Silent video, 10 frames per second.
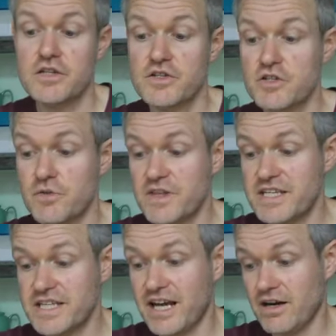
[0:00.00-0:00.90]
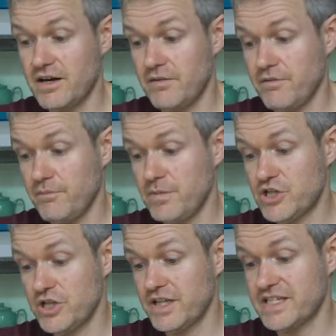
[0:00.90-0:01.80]
So this
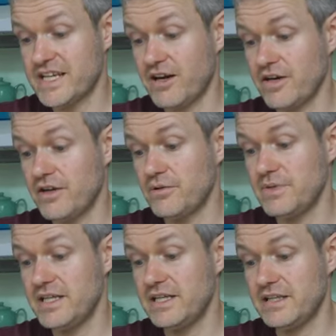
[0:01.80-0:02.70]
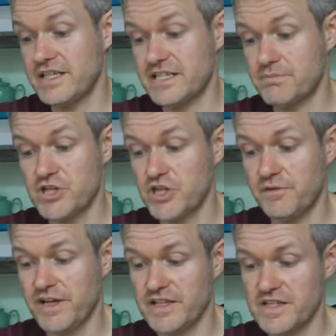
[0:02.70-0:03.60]
mission that's carried out this mission
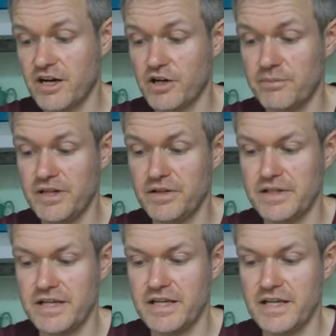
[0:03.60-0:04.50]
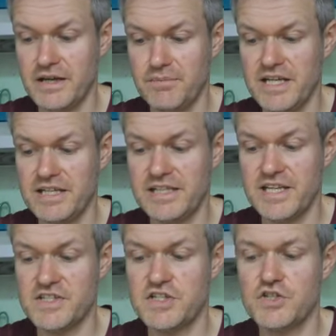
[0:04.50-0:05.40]
effect that's carried immediately
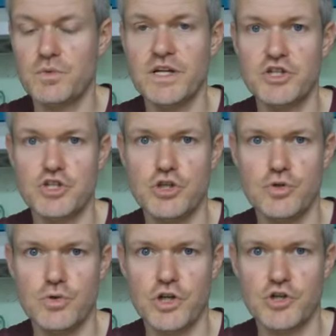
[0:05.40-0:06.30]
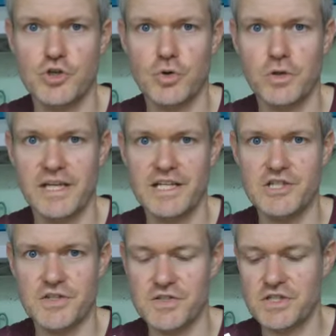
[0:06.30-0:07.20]
is switch to control
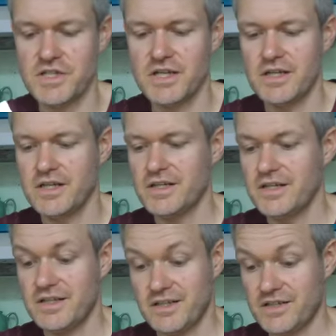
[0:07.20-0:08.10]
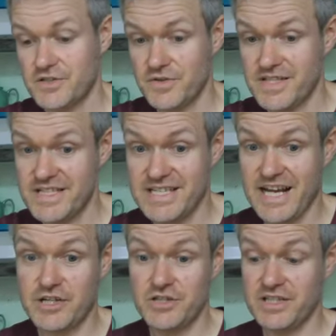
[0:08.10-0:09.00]
agents. So this is
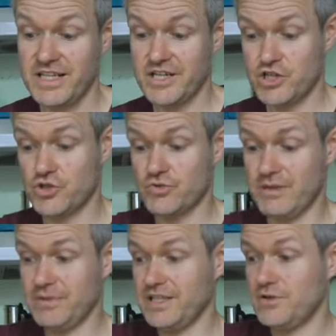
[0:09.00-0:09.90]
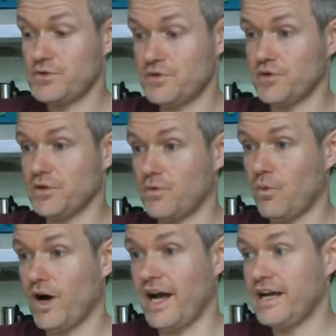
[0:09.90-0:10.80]
actually extremely useful.
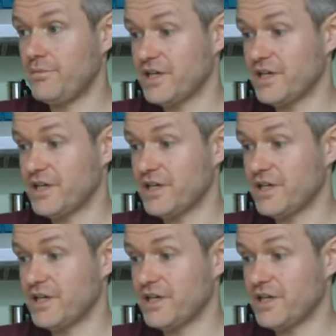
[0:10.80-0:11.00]
Why?